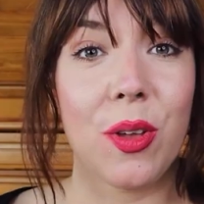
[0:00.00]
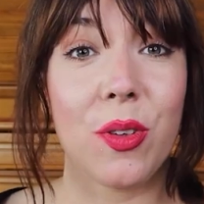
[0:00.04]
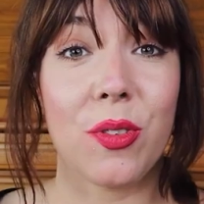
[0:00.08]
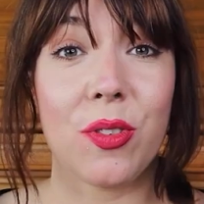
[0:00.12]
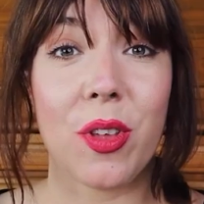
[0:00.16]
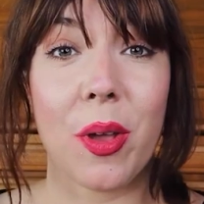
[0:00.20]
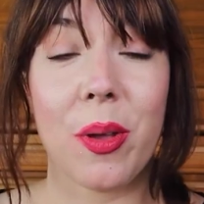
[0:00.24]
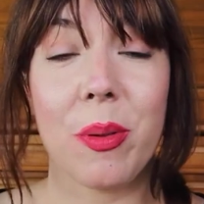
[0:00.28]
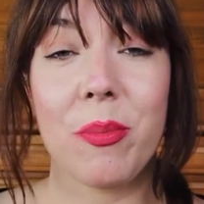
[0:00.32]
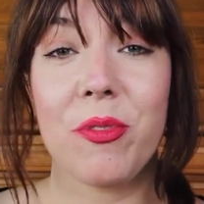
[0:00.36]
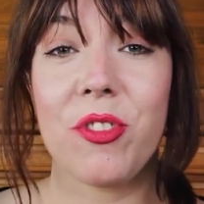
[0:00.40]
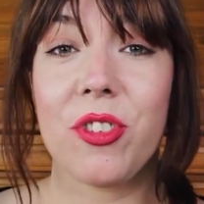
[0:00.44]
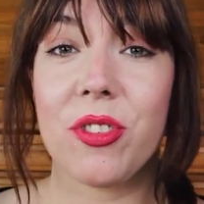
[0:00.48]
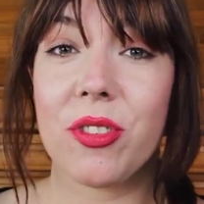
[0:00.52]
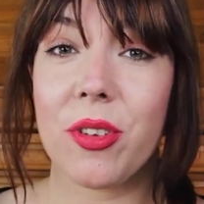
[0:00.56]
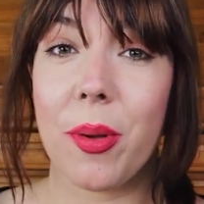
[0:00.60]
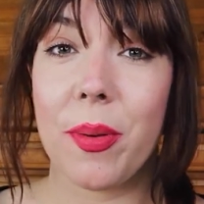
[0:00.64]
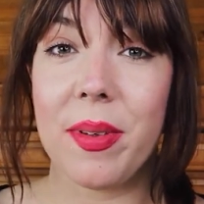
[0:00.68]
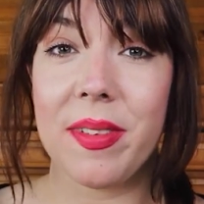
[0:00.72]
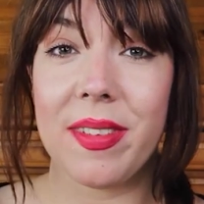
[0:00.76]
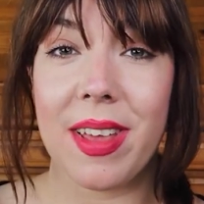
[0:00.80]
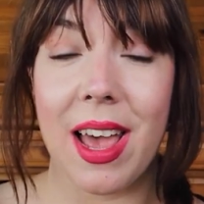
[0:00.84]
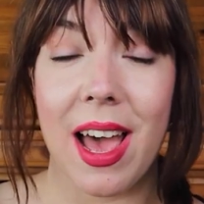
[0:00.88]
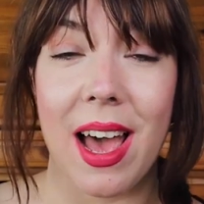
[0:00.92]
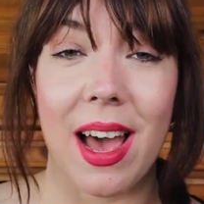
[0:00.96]
So I'm just
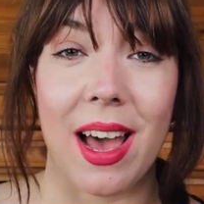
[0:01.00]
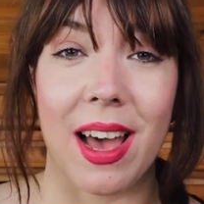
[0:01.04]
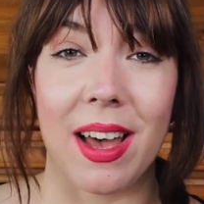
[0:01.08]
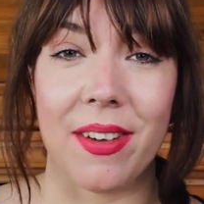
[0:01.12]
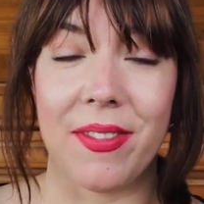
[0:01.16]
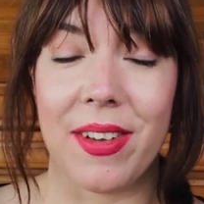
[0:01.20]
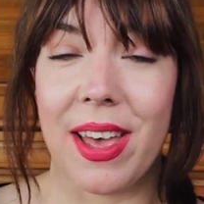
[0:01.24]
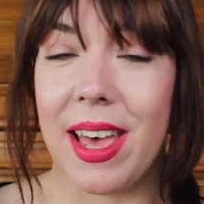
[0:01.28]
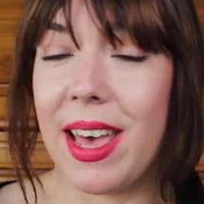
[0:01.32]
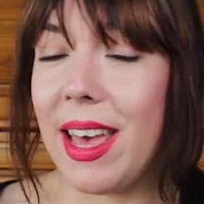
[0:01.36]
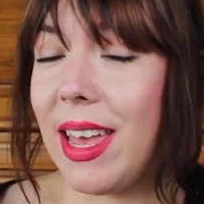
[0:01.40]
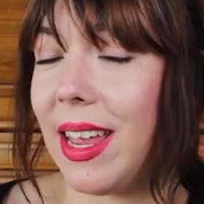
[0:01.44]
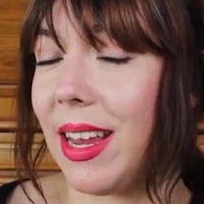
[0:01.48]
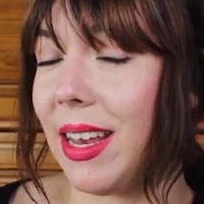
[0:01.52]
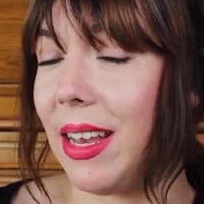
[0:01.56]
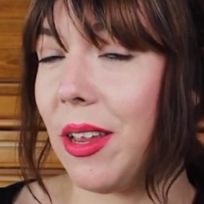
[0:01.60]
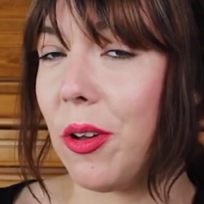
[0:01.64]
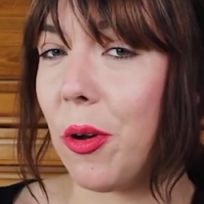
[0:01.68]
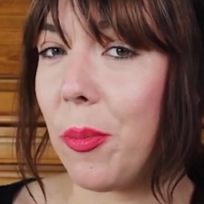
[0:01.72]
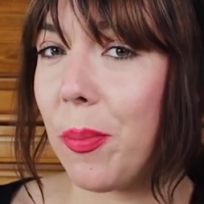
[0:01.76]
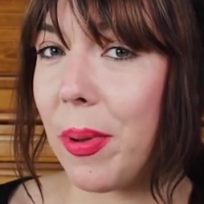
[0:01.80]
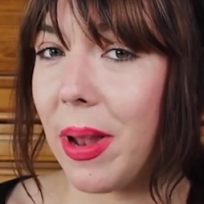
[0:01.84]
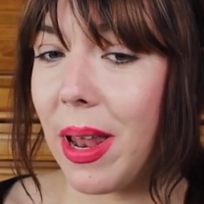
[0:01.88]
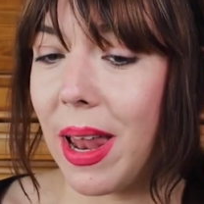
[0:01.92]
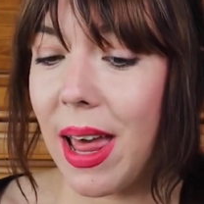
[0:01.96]
going to have a
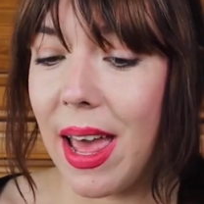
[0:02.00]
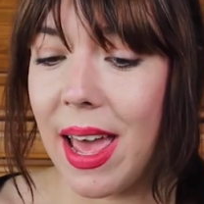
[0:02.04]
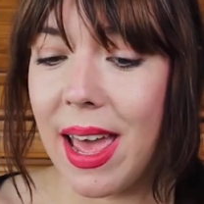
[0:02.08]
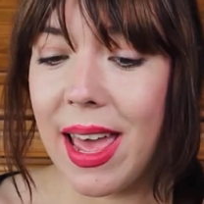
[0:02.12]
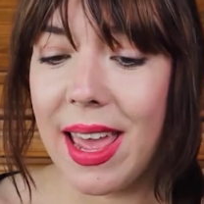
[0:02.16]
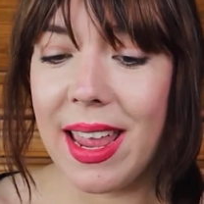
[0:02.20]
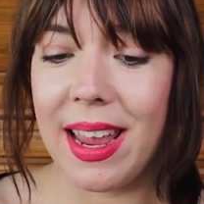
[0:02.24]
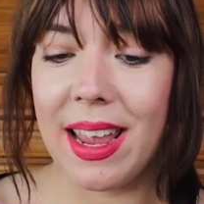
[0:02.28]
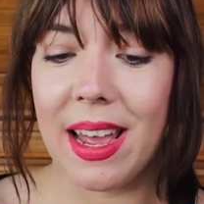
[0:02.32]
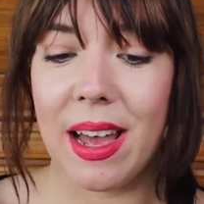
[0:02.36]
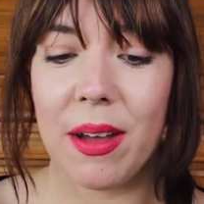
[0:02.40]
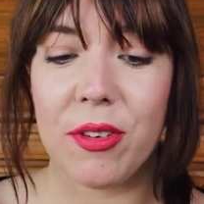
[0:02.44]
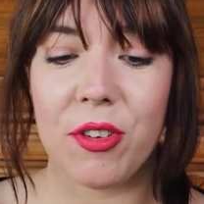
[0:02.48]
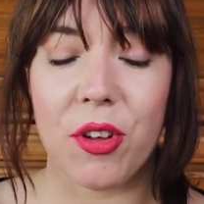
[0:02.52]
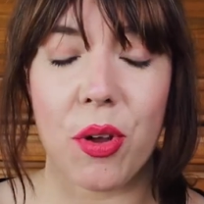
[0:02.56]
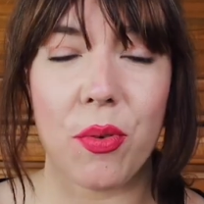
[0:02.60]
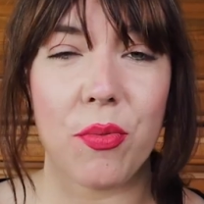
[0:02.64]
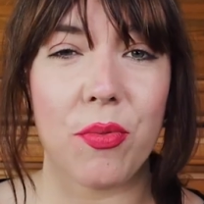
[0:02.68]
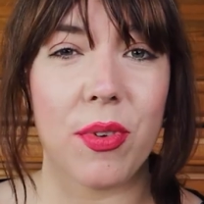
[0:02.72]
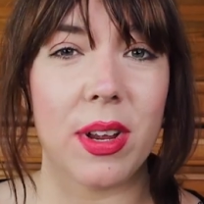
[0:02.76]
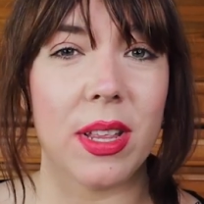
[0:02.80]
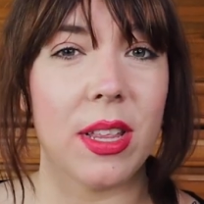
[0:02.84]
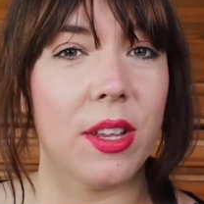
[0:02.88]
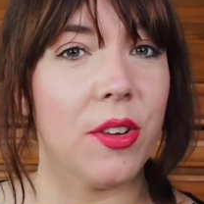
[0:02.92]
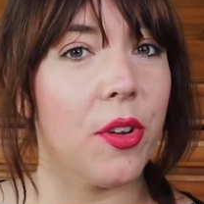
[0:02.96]
little play. I
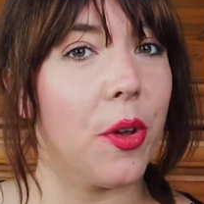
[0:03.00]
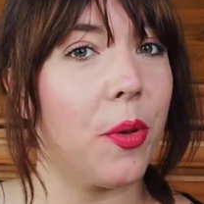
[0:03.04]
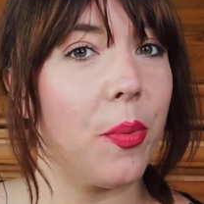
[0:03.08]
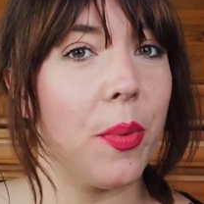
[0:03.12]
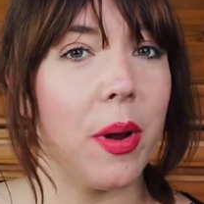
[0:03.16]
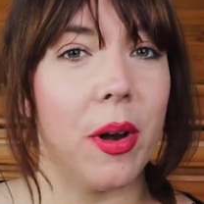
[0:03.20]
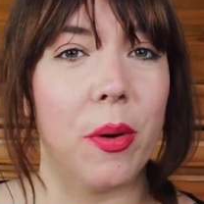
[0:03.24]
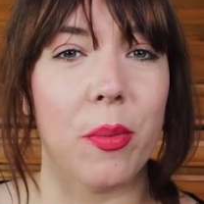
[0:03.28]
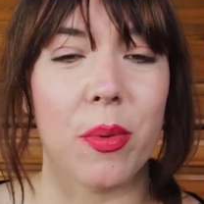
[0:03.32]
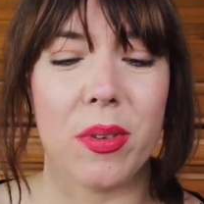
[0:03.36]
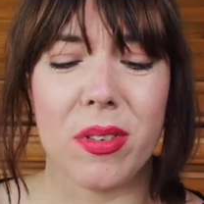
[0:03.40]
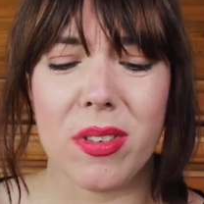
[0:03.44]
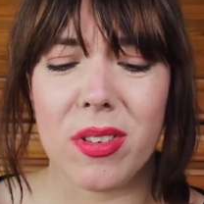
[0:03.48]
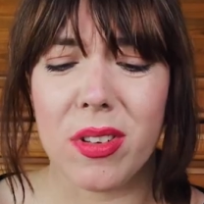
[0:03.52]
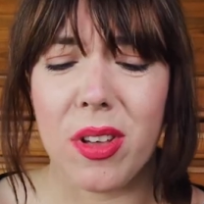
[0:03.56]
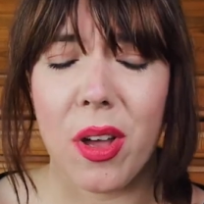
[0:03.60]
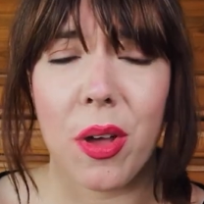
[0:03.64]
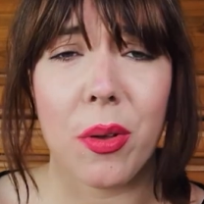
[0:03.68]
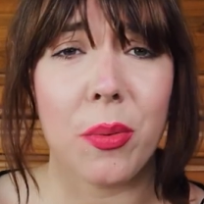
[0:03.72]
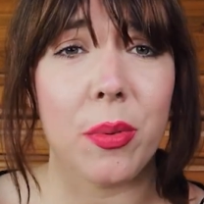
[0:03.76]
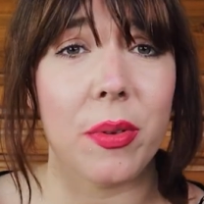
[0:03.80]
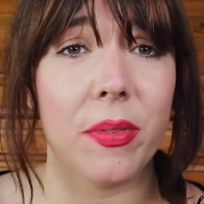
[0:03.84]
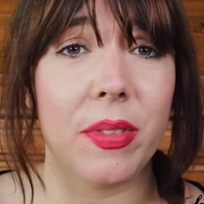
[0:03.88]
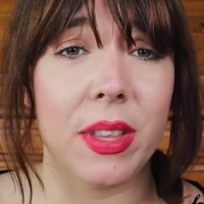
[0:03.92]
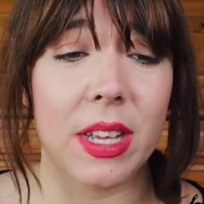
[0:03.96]
don't really know where I want to
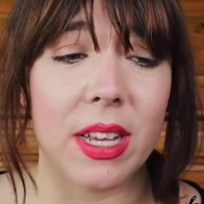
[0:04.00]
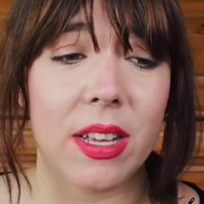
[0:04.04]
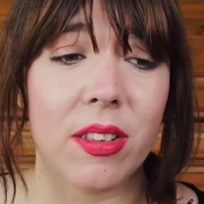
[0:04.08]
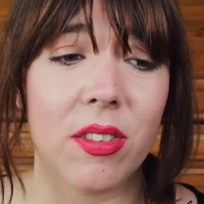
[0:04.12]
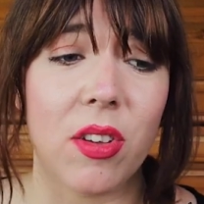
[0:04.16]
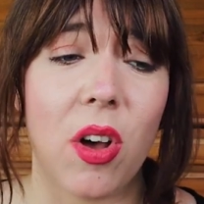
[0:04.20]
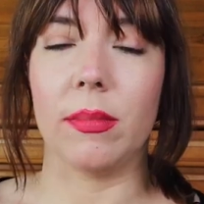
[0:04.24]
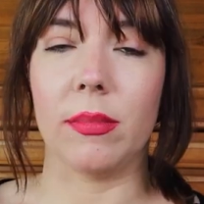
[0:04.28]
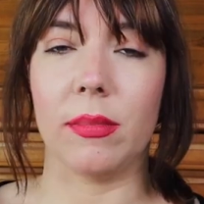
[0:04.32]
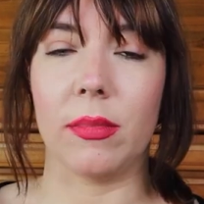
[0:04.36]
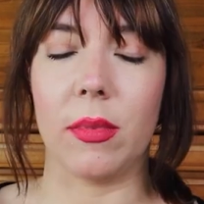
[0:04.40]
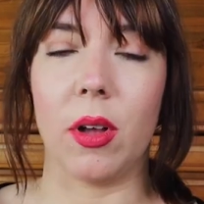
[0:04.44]
go with this.